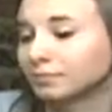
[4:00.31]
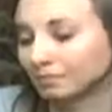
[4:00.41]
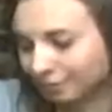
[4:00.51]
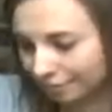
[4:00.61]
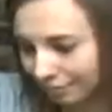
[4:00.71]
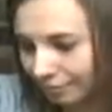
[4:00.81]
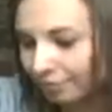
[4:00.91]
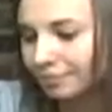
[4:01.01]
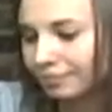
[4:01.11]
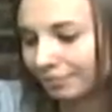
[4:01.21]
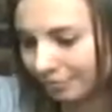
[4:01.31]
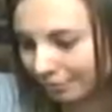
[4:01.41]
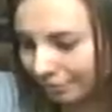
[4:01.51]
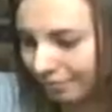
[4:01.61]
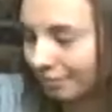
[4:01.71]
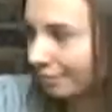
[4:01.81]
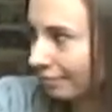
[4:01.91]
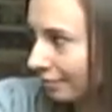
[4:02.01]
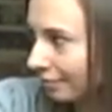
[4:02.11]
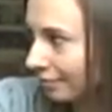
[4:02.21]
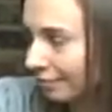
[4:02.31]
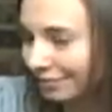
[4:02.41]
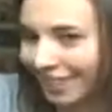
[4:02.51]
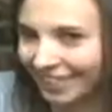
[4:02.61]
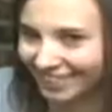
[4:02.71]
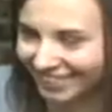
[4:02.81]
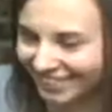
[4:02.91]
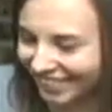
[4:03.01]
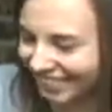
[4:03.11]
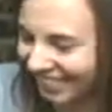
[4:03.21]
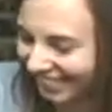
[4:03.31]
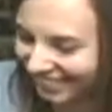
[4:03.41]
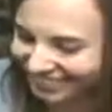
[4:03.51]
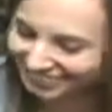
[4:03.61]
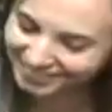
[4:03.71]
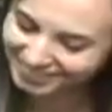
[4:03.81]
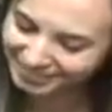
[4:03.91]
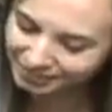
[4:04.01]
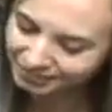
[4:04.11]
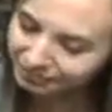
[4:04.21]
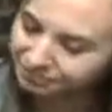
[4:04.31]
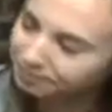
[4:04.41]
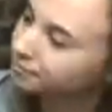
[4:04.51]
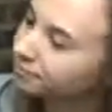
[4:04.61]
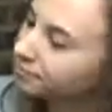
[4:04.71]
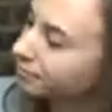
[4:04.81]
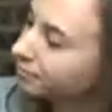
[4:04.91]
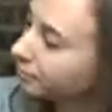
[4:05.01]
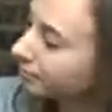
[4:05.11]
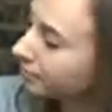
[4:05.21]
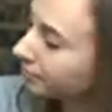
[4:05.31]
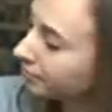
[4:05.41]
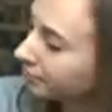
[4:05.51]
(not speaking)